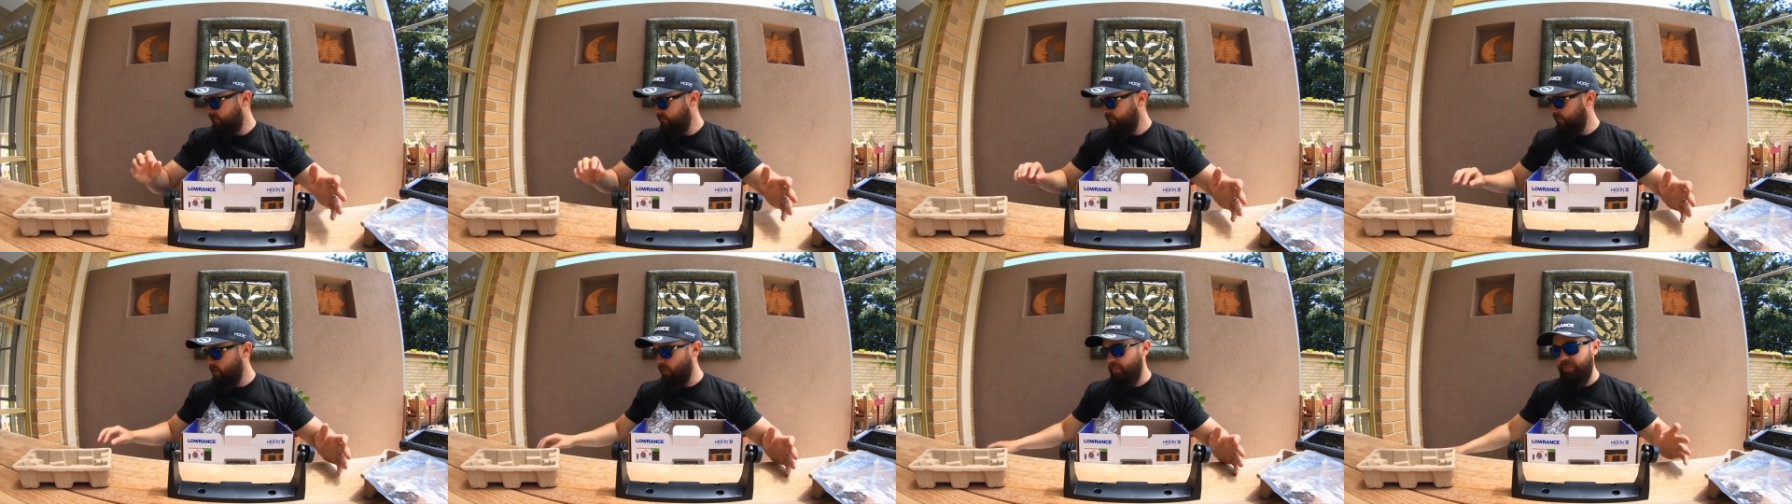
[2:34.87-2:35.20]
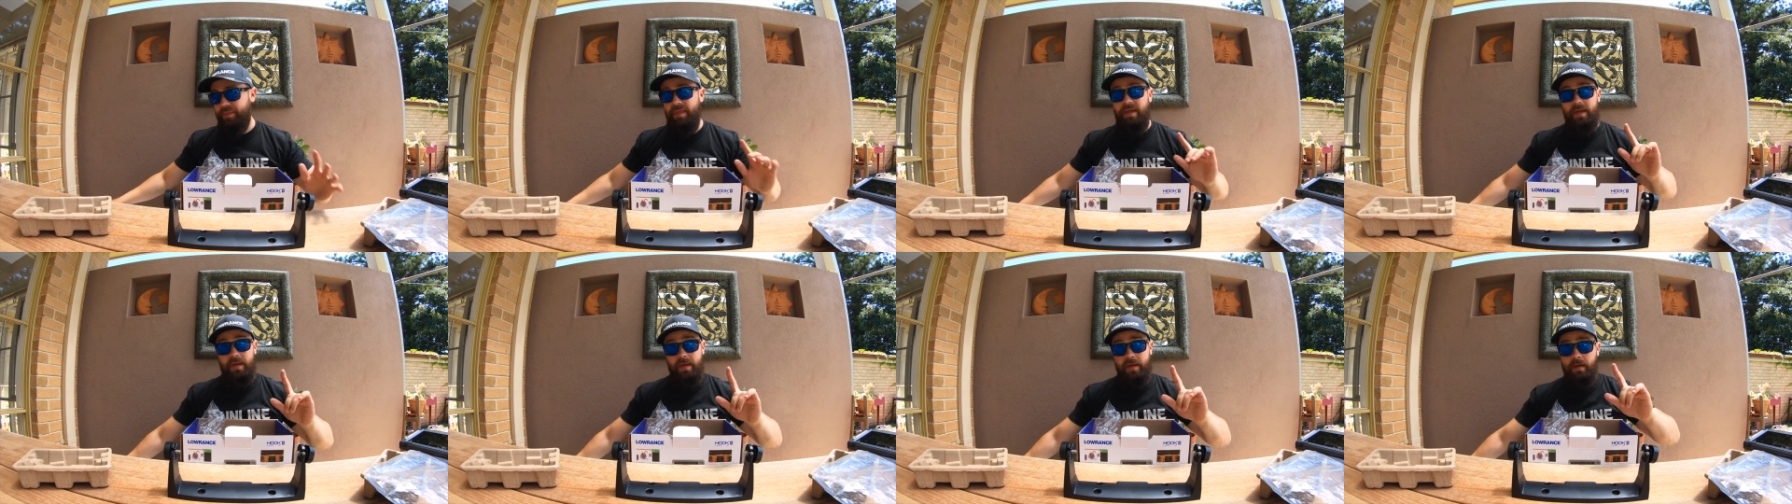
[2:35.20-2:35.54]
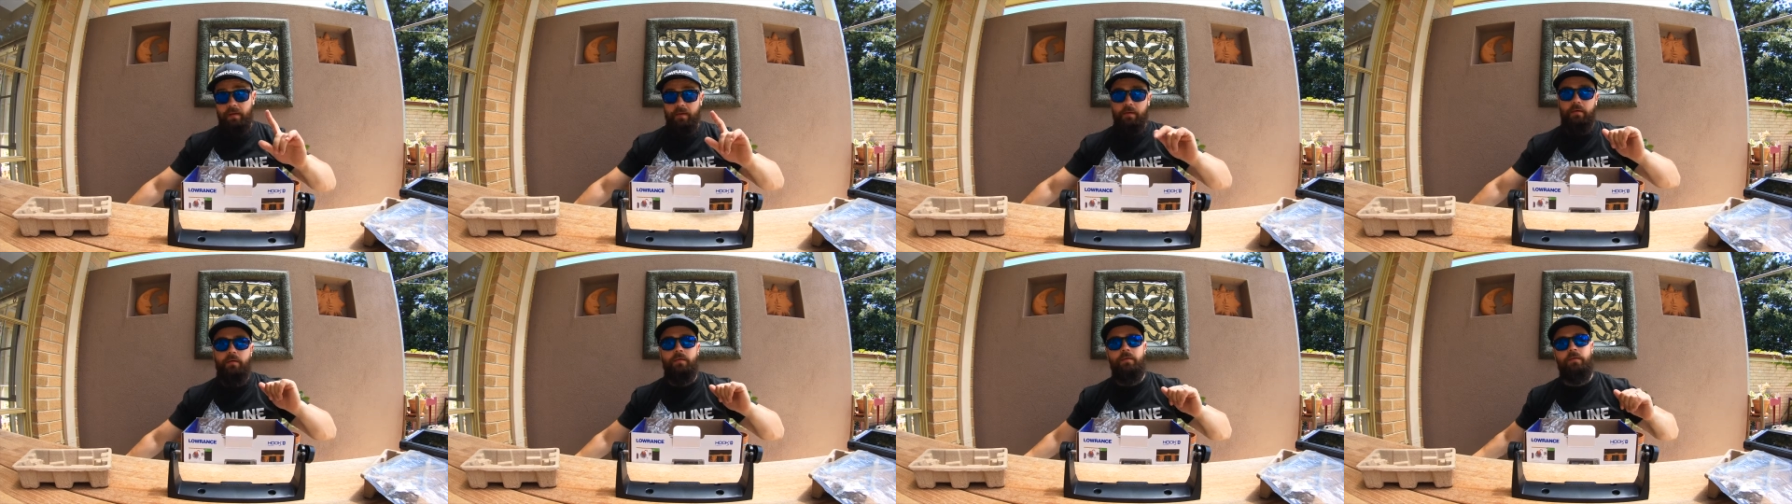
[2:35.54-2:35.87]
From
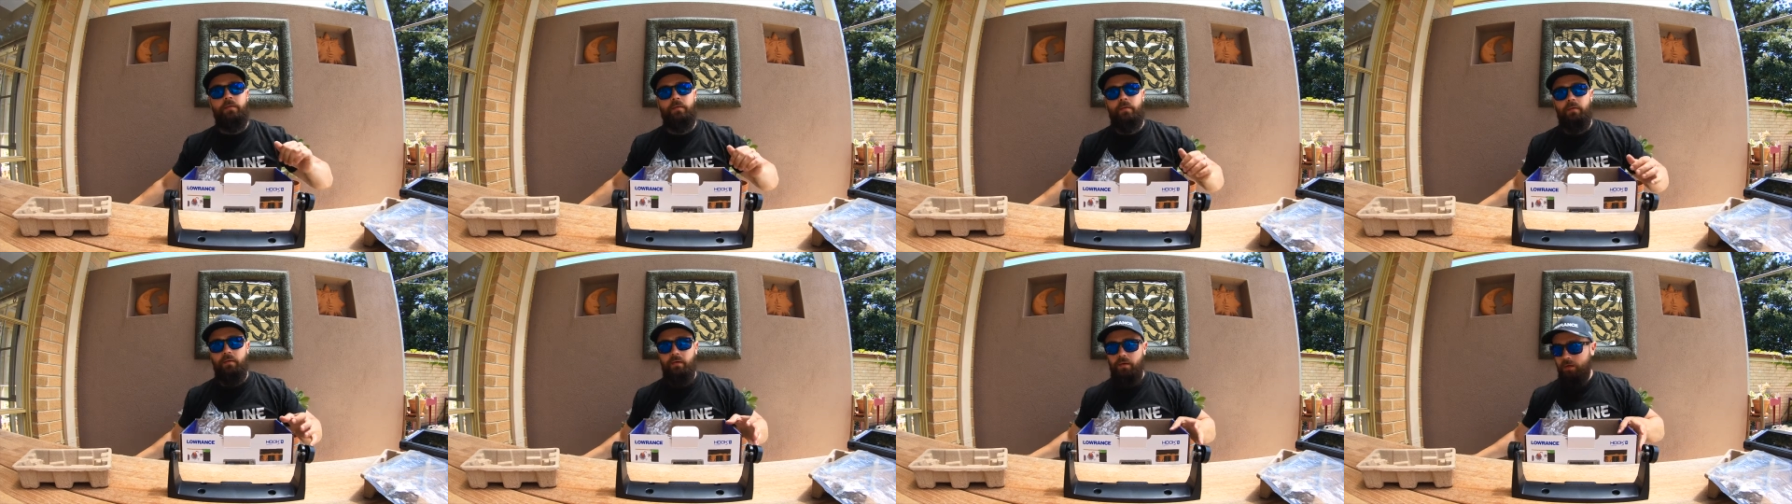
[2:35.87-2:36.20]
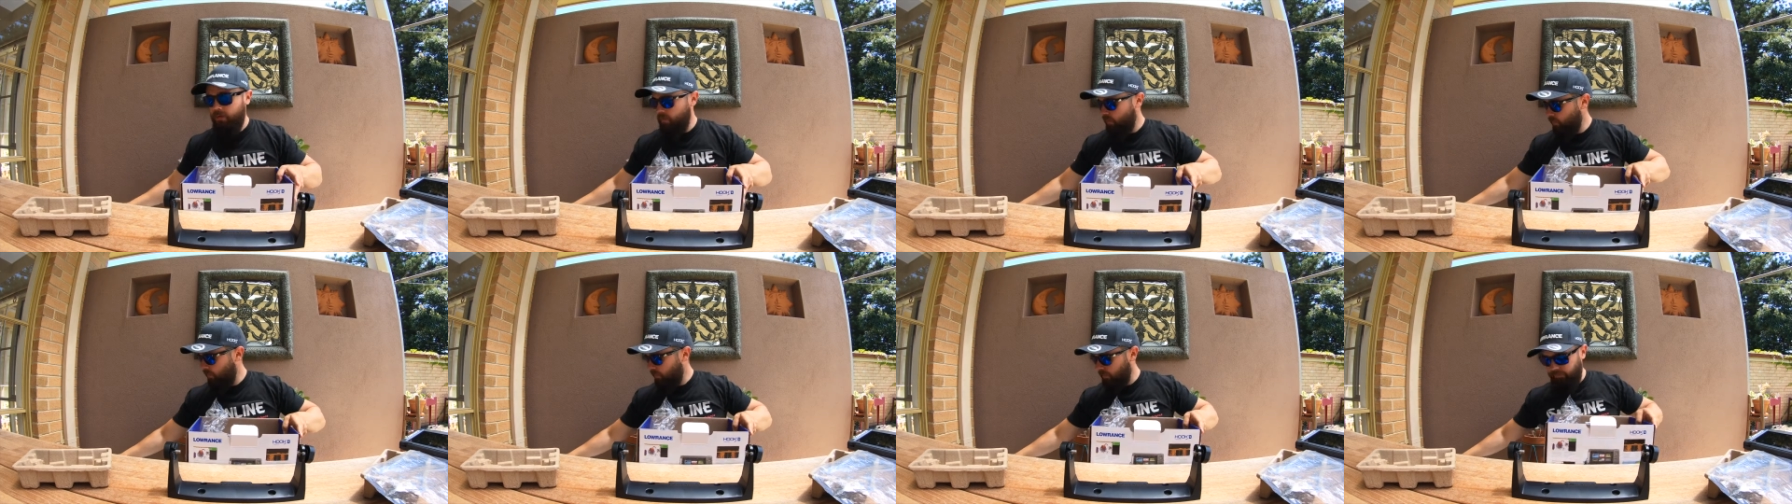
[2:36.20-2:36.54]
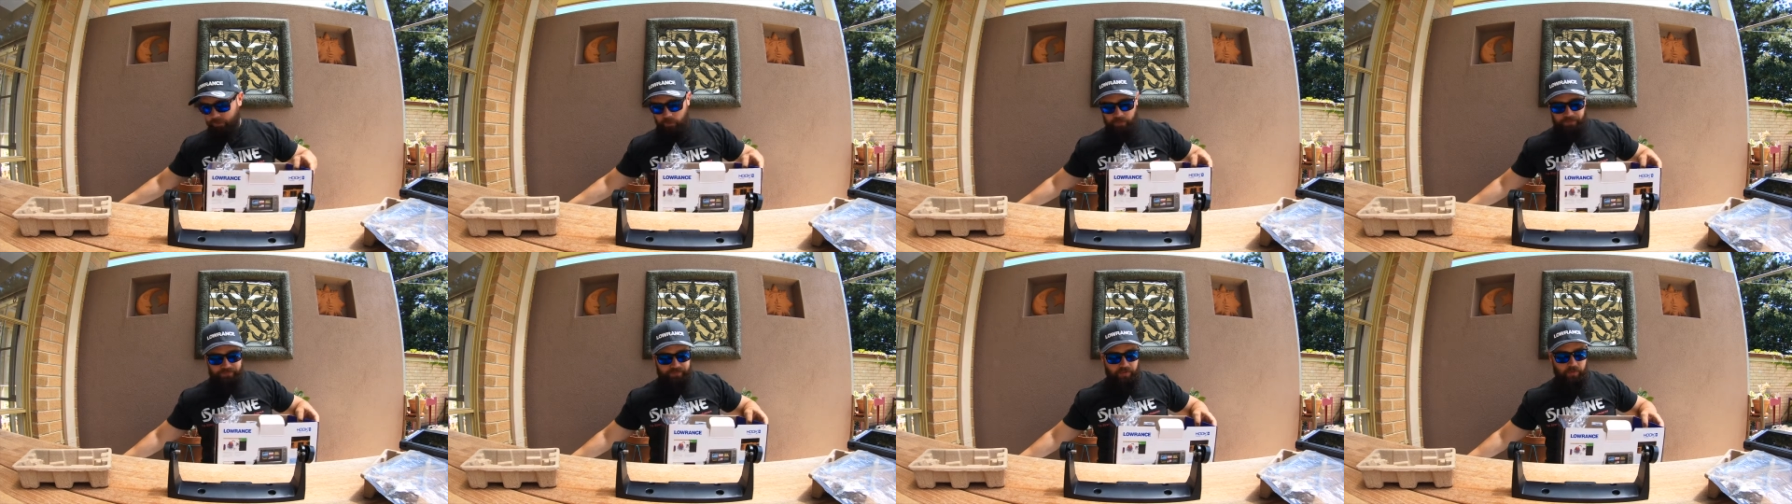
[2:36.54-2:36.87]
there, what
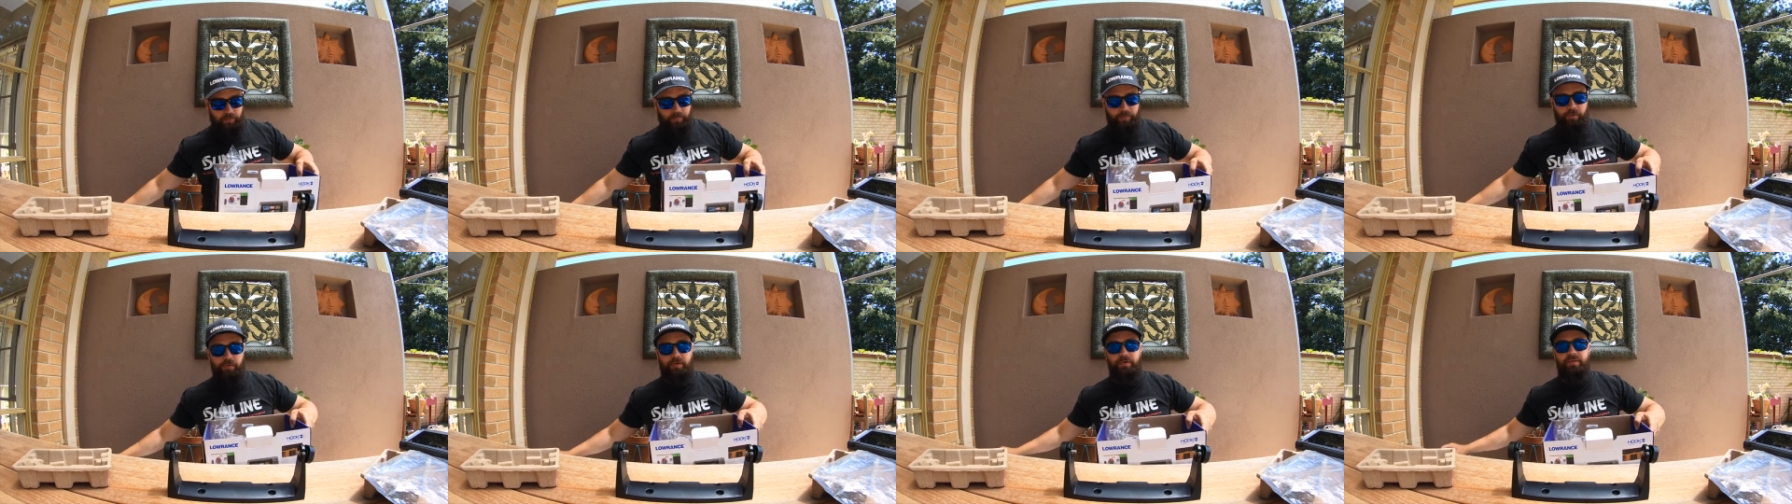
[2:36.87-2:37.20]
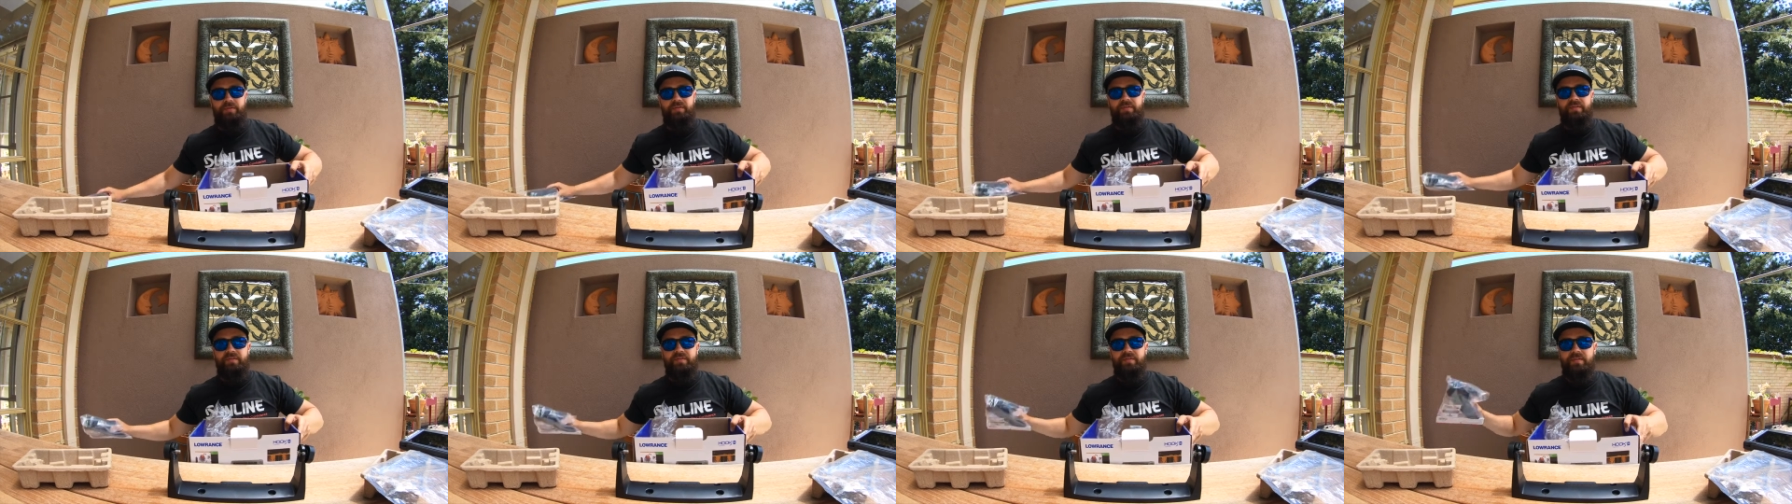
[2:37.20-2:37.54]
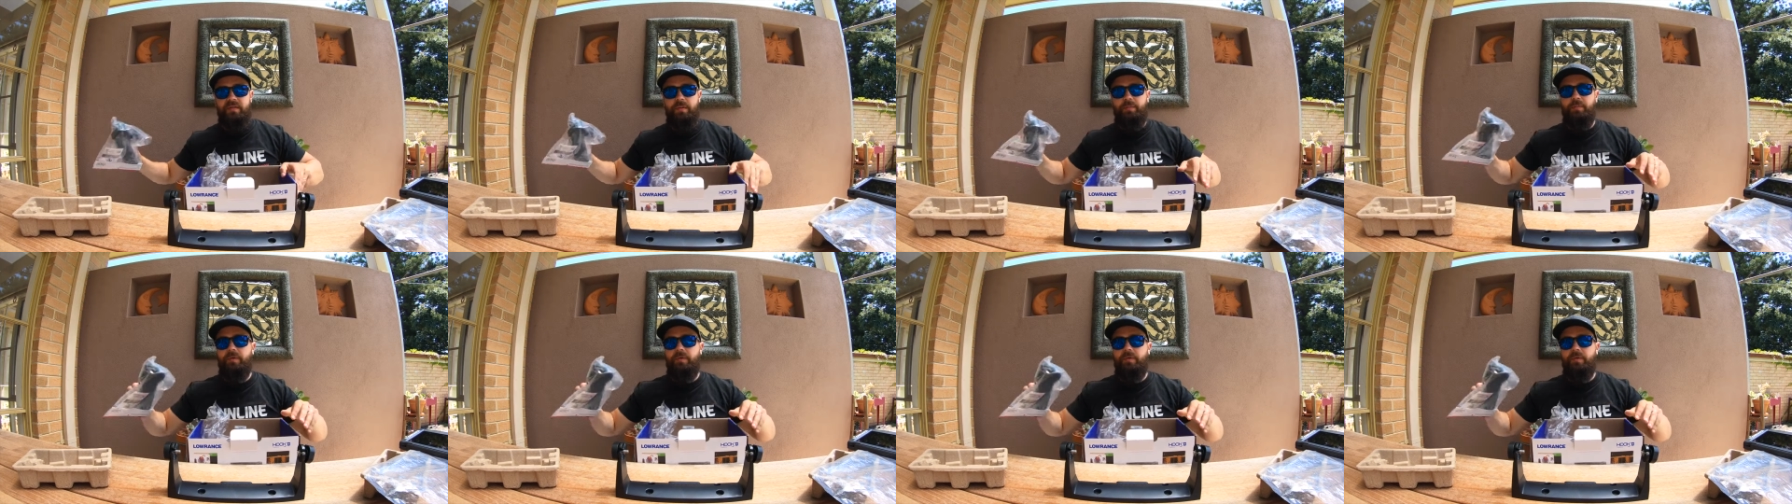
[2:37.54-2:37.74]
I've also purchased